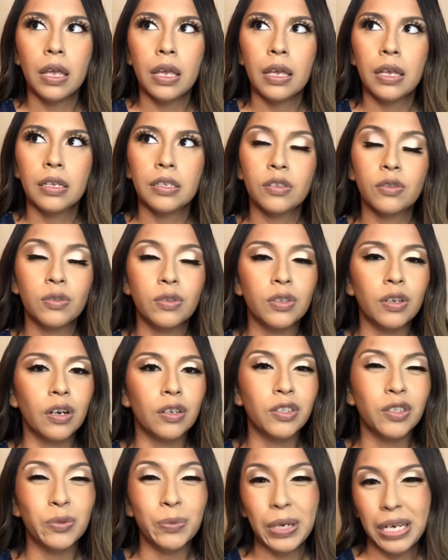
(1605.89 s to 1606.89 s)
So on
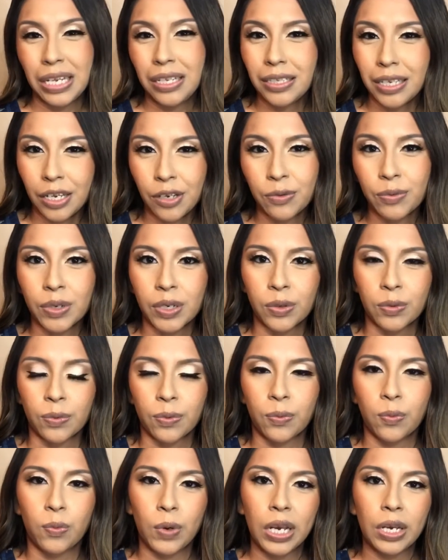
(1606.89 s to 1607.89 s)
your wedding day you wear
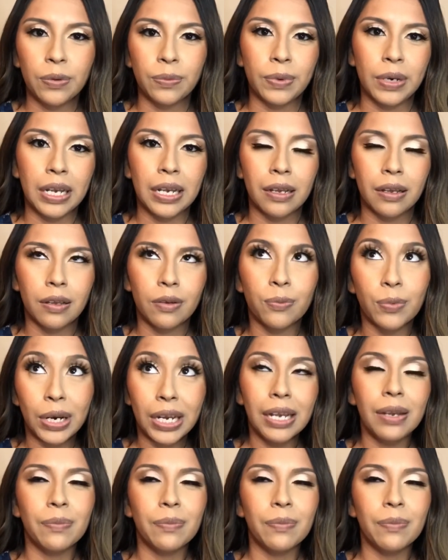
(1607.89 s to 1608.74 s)
white, right?